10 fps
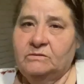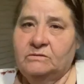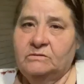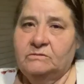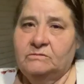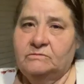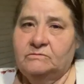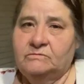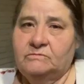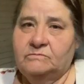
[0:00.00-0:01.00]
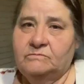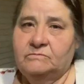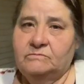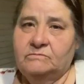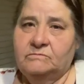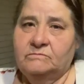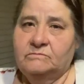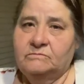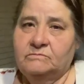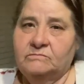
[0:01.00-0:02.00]

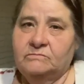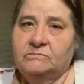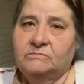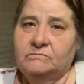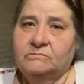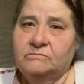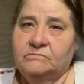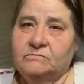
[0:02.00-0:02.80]
This person isn't speaking.